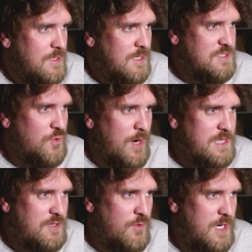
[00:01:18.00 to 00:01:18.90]
That's
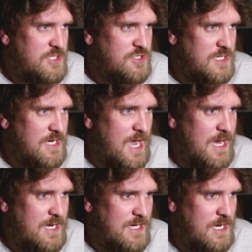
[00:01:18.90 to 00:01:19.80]
quite the question,
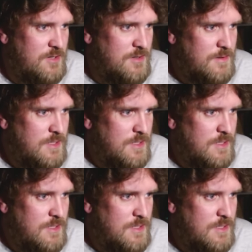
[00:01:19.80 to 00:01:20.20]
Akinator.